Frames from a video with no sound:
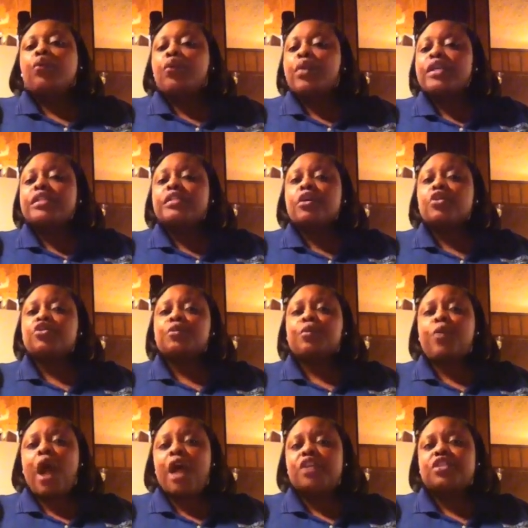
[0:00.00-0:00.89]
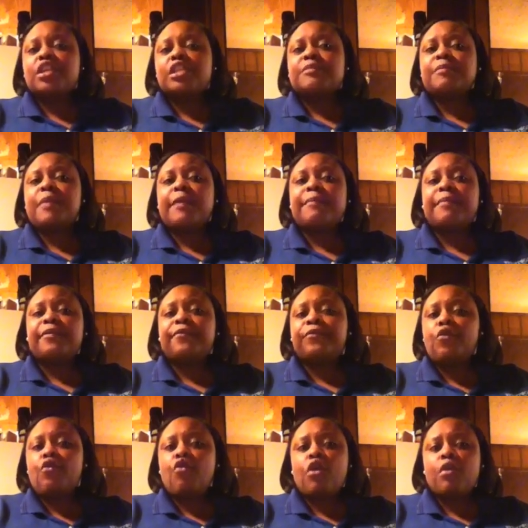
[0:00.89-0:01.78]
Research projects may be
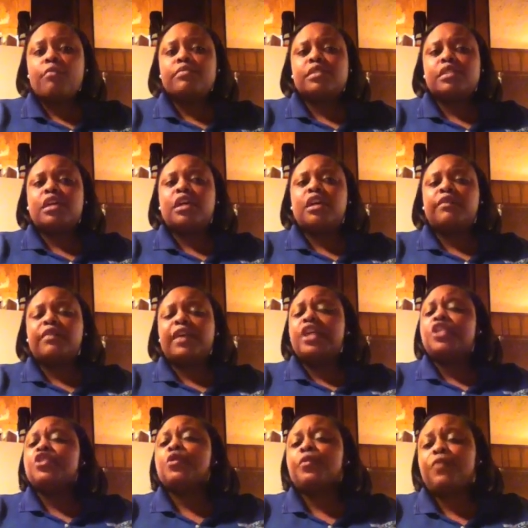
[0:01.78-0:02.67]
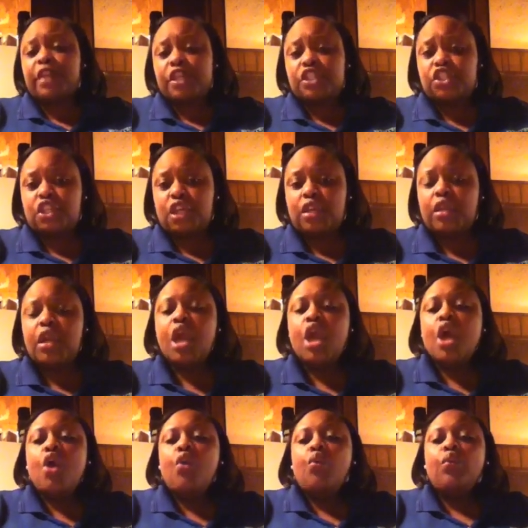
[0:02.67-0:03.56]
forms of intervention,
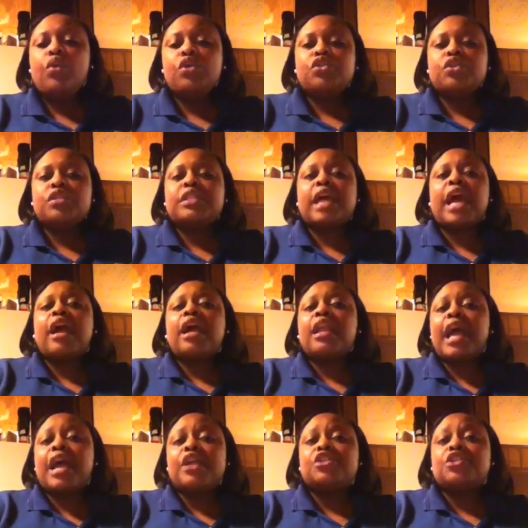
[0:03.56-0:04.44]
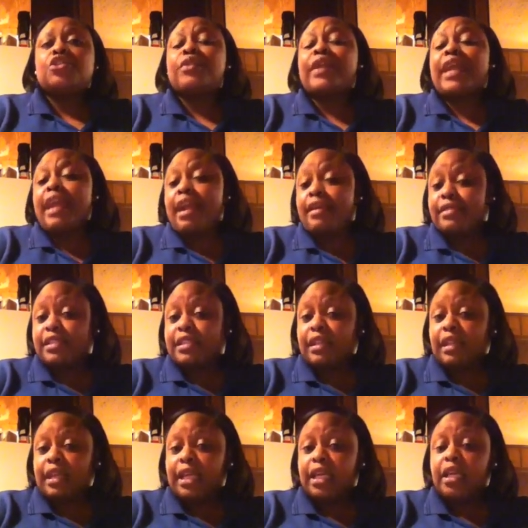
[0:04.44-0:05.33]
which are psychological
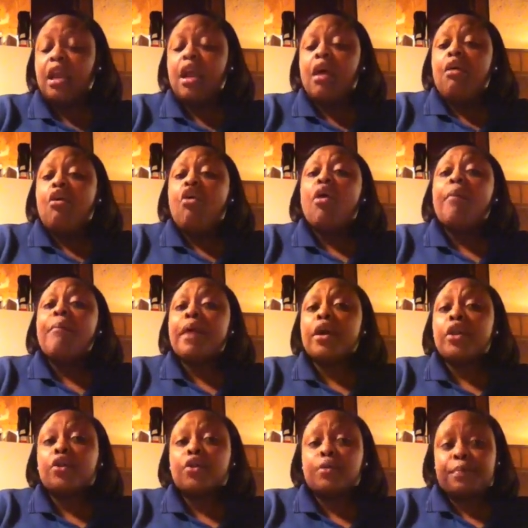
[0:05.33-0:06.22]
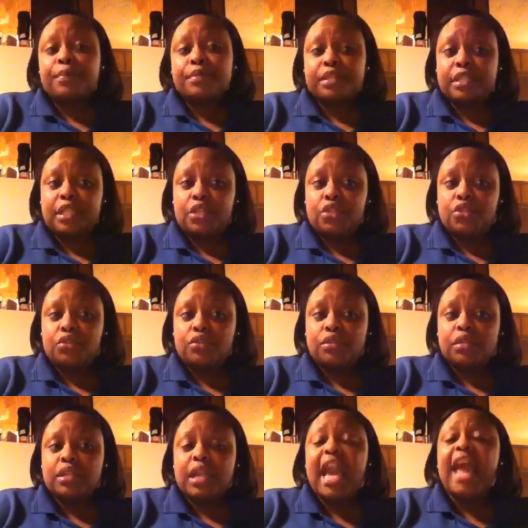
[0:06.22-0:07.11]
counseling or medical
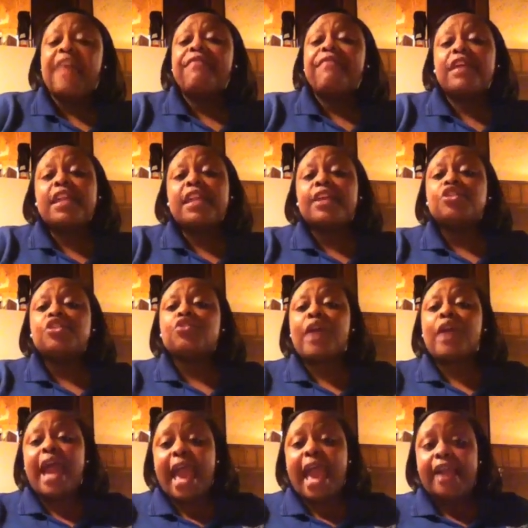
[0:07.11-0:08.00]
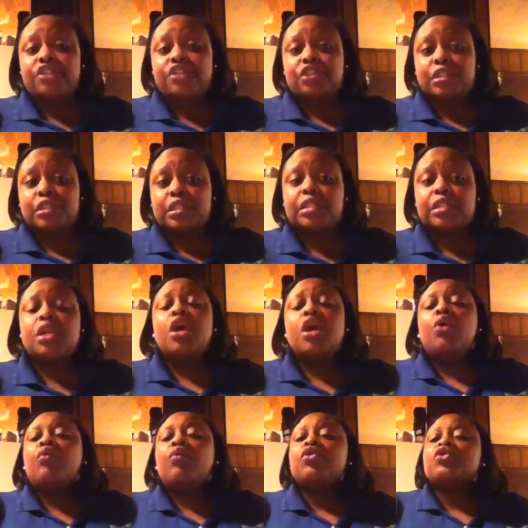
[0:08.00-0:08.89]
procedures, and then interactions,
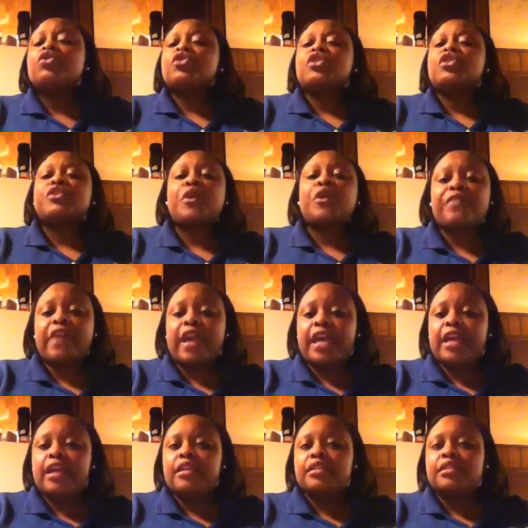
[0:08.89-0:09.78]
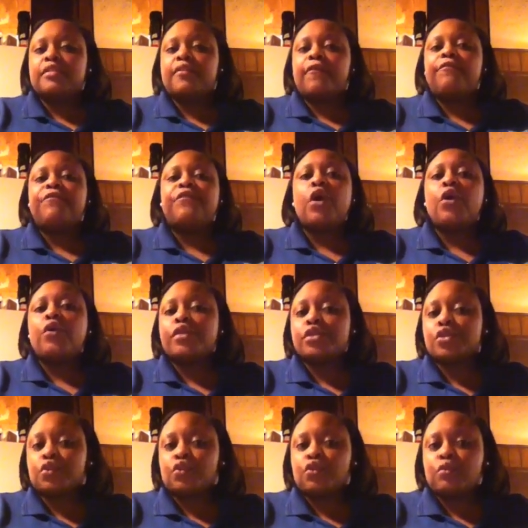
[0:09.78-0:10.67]
which are surveys,
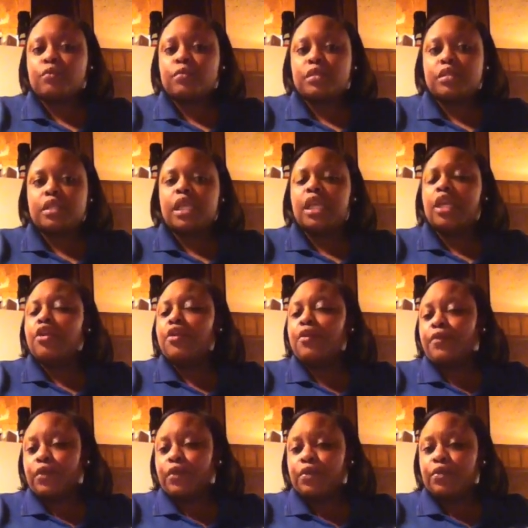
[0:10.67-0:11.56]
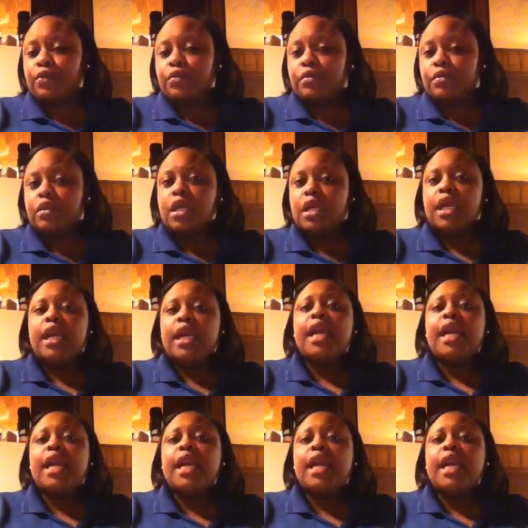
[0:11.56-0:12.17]
focus groups, interviews,